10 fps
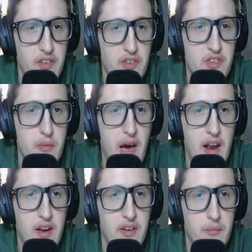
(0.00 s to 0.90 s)
This is the
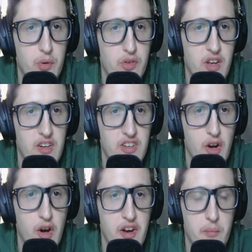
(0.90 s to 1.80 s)
batting percentage. I
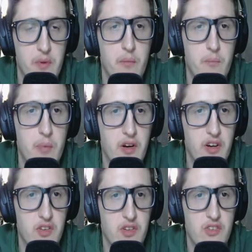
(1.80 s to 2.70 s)
know I didn't put the
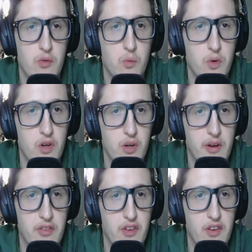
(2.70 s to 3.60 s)
periods because it was weird
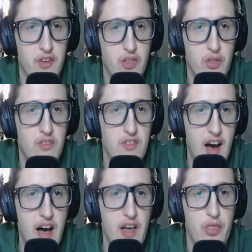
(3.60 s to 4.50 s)
about the
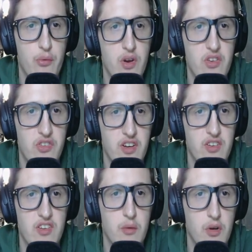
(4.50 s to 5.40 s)

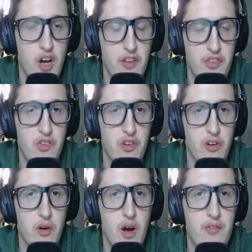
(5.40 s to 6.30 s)
.36 and it would cut the
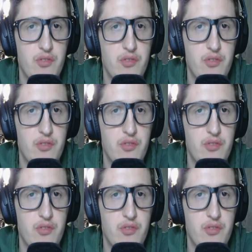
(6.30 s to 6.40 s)
0 off.